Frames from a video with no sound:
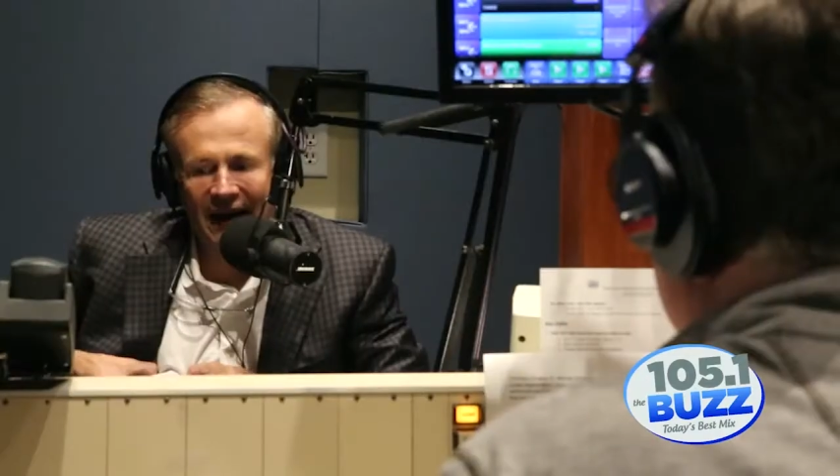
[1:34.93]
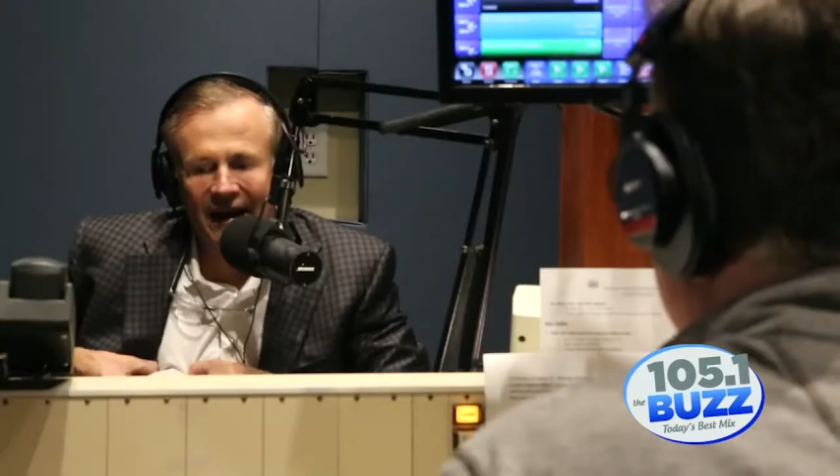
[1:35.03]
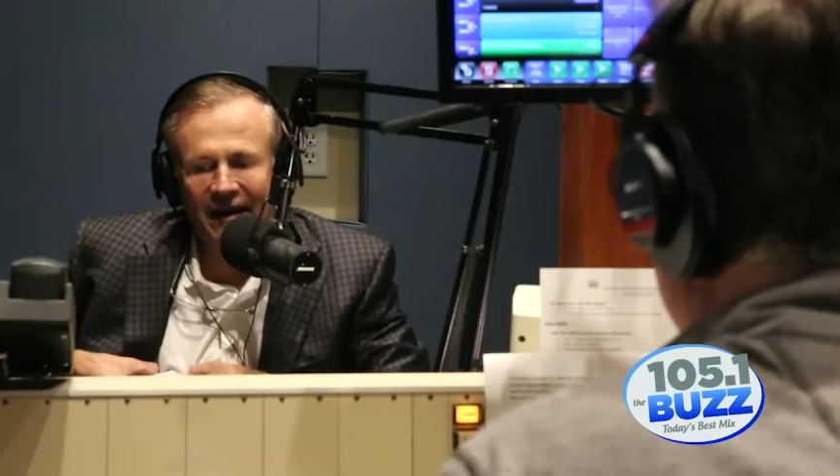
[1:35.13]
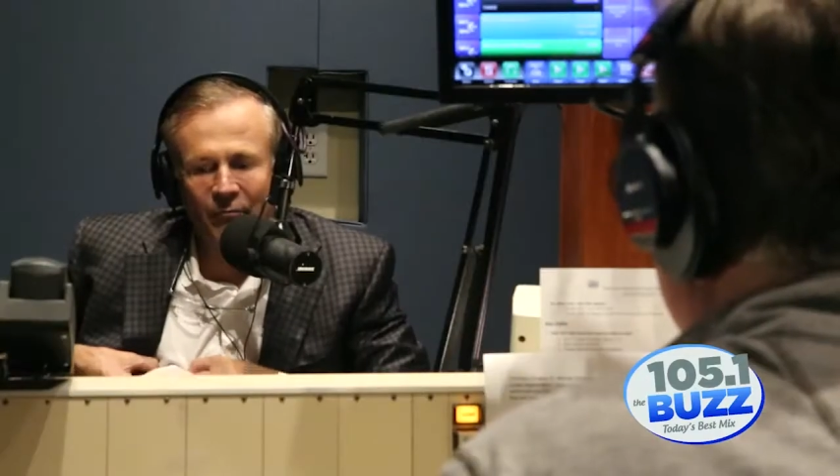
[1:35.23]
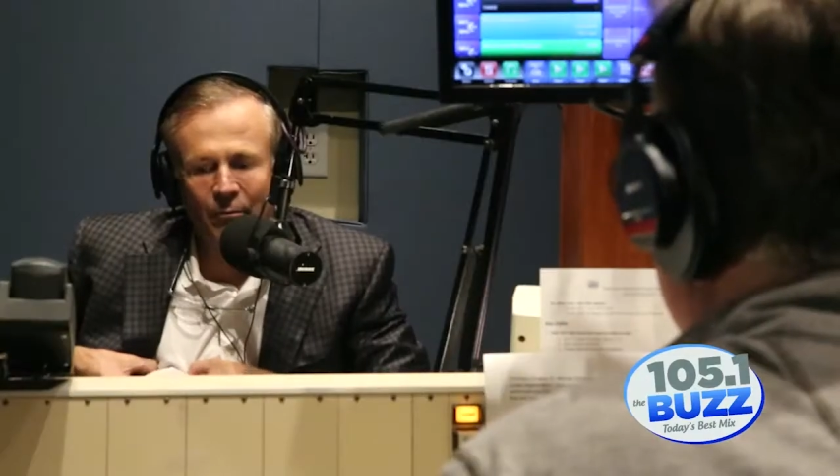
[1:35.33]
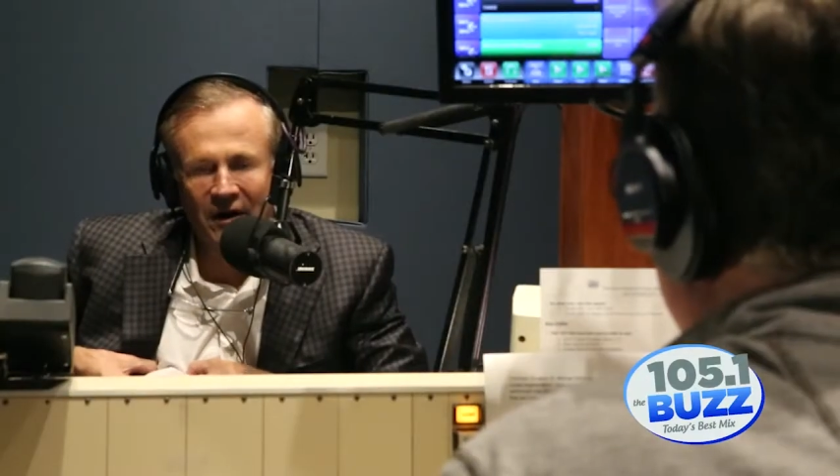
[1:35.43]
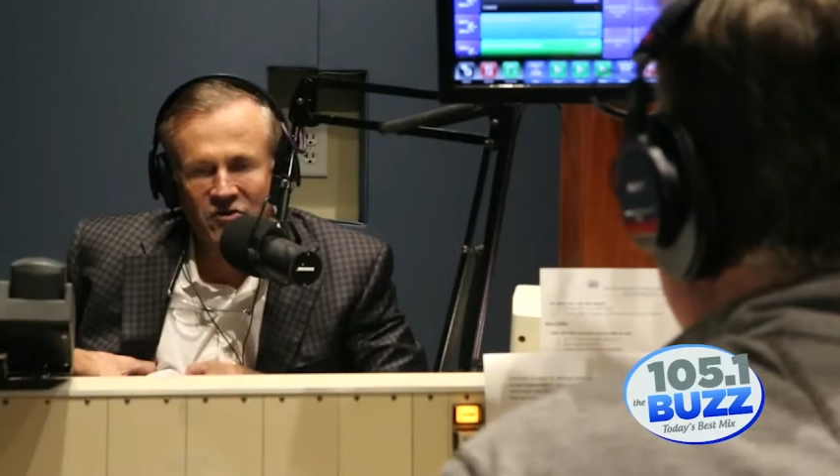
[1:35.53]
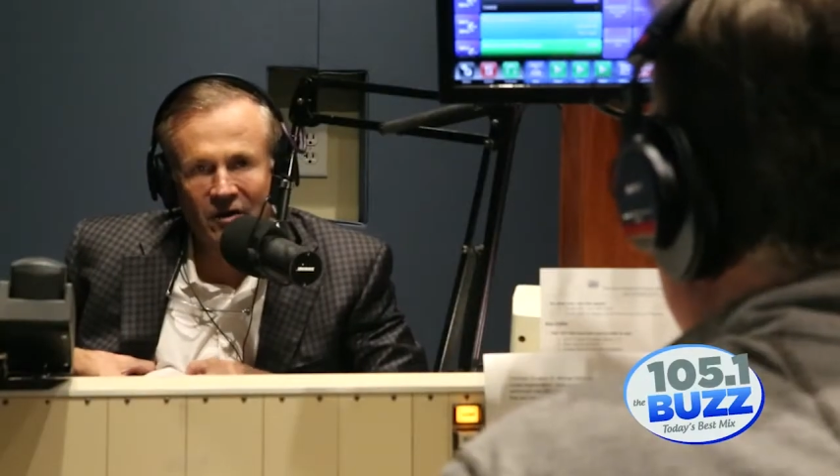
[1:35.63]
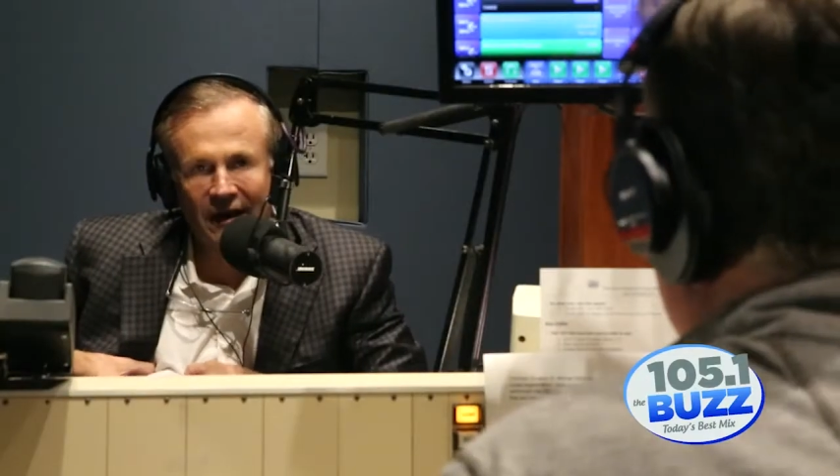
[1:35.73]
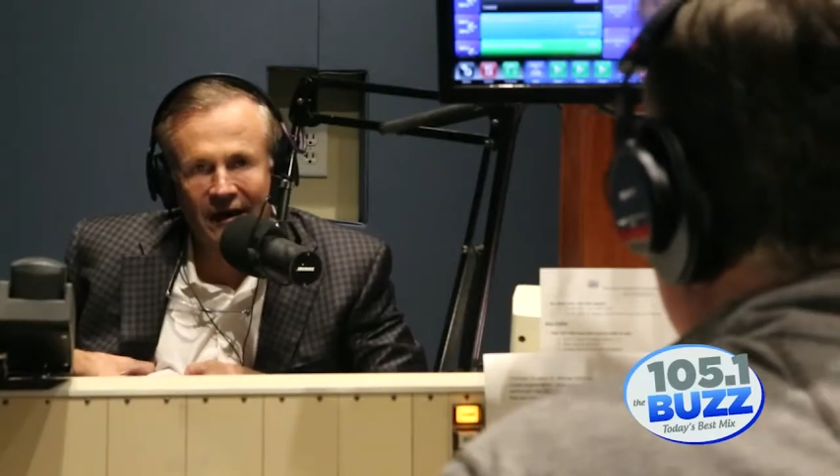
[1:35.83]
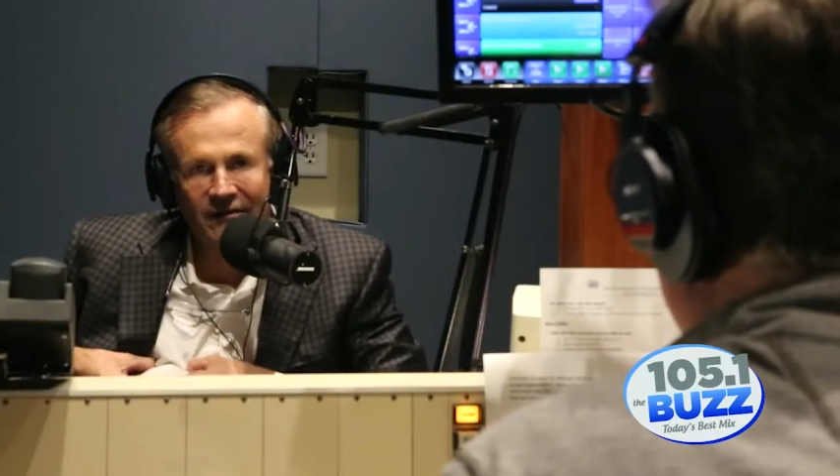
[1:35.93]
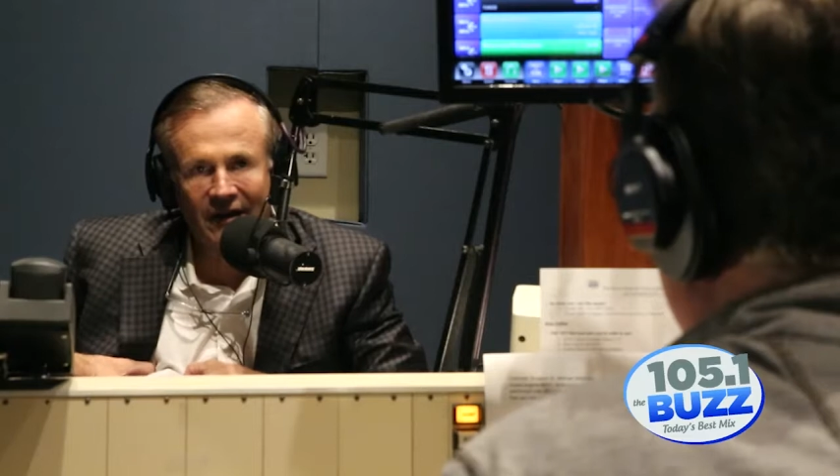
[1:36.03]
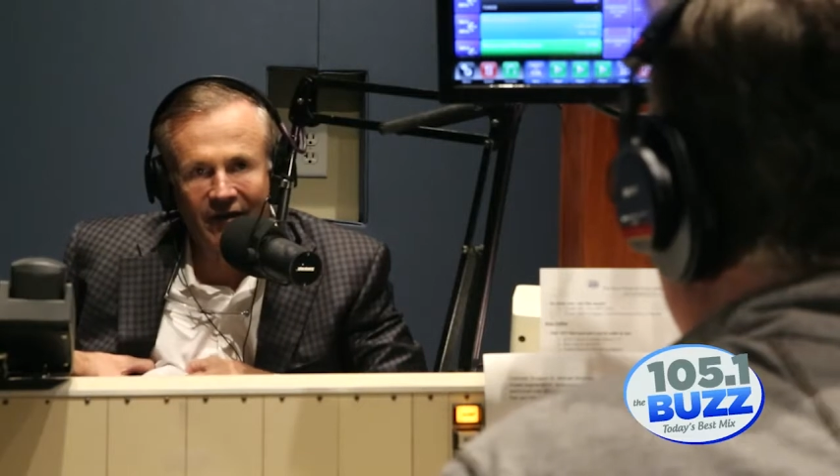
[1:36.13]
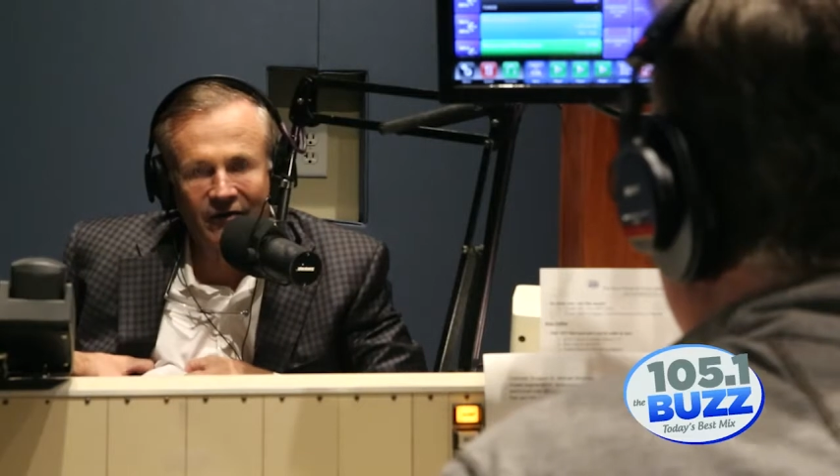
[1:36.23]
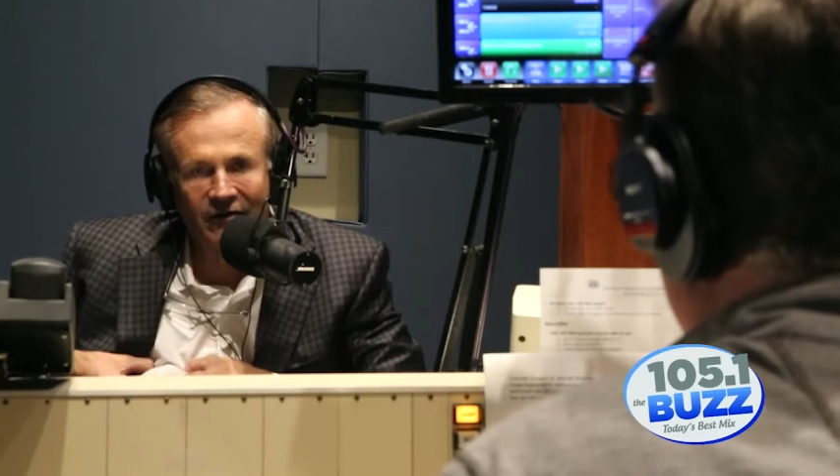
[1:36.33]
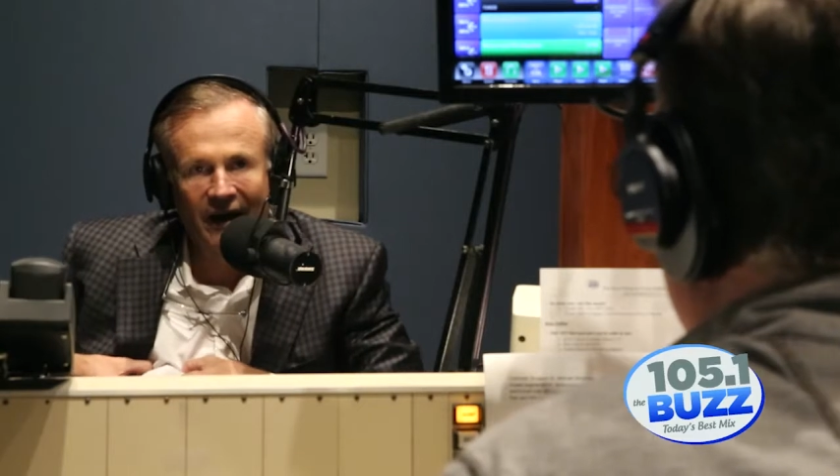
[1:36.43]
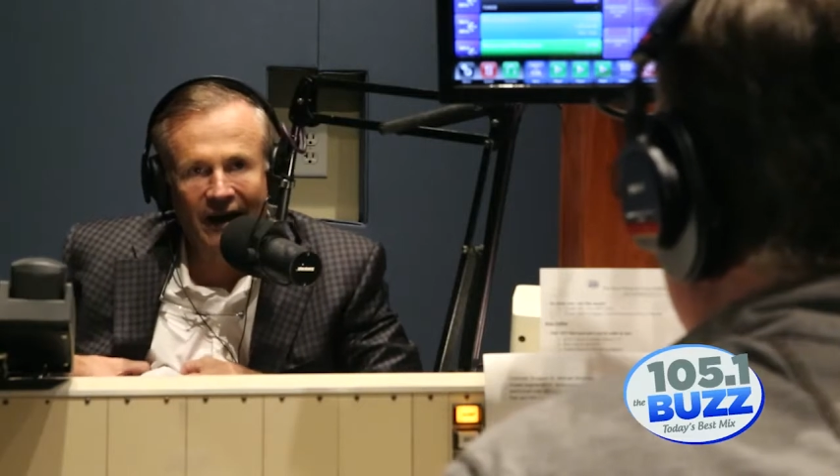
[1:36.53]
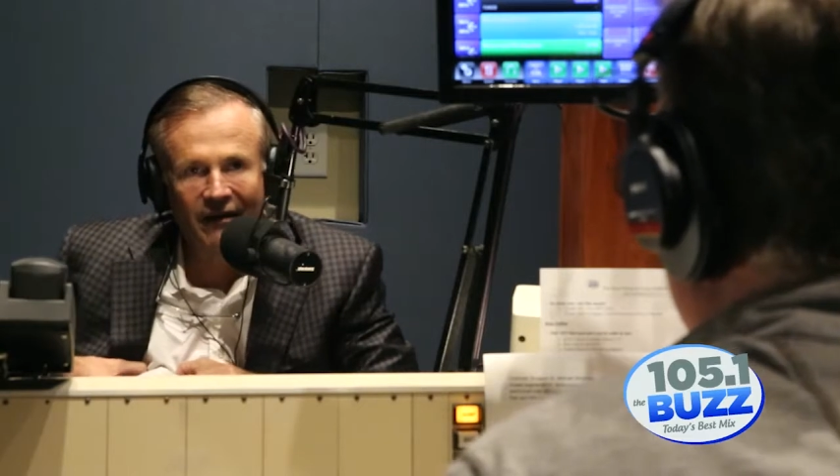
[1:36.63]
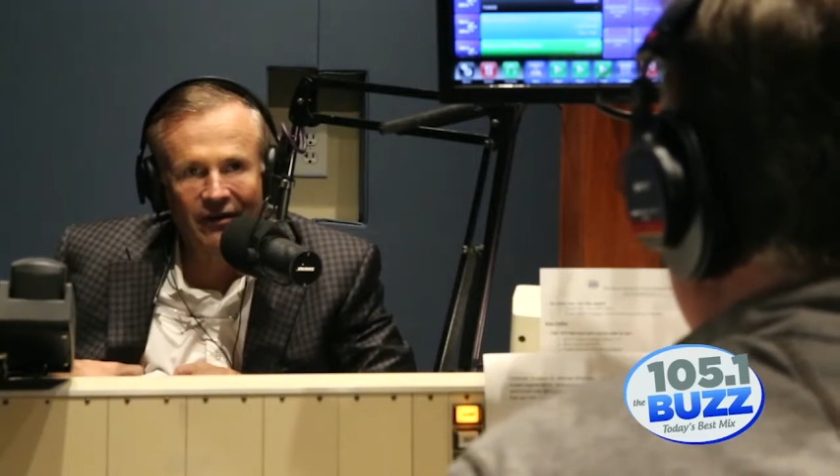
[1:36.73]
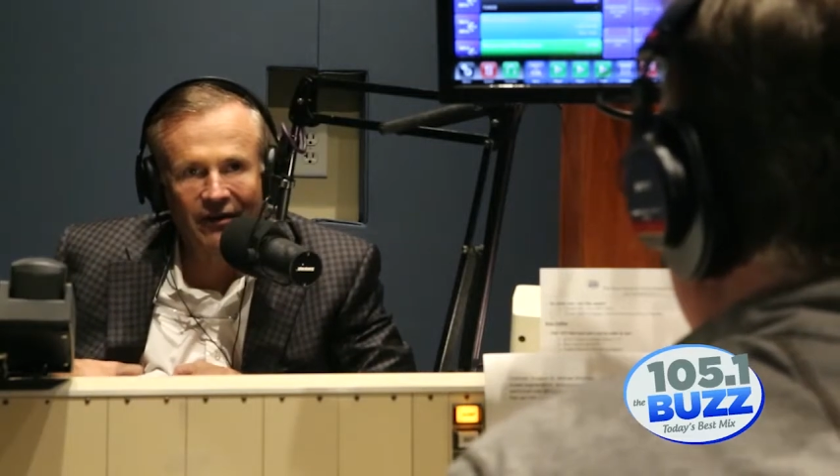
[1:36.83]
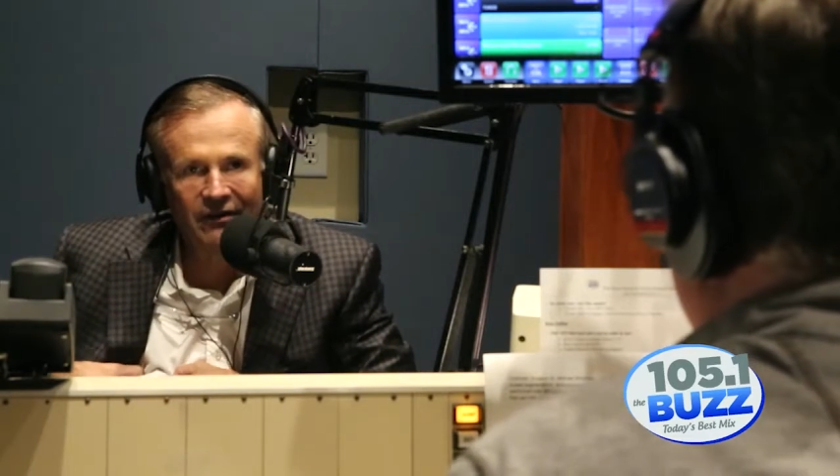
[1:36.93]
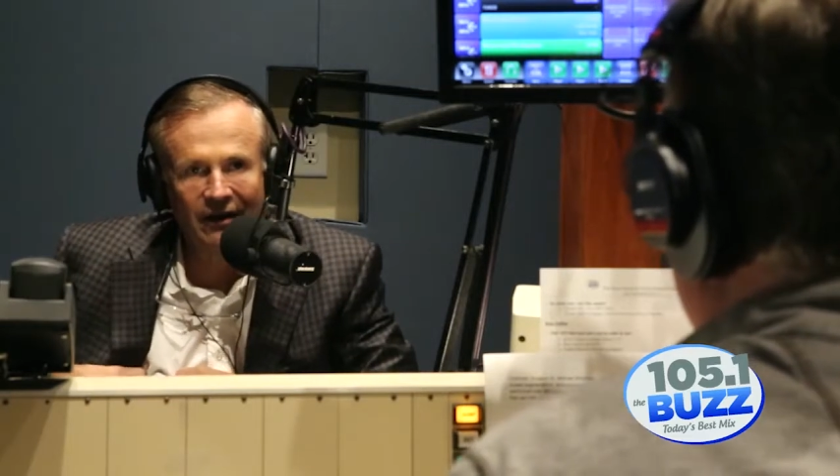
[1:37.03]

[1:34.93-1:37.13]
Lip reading: I have much less on the side that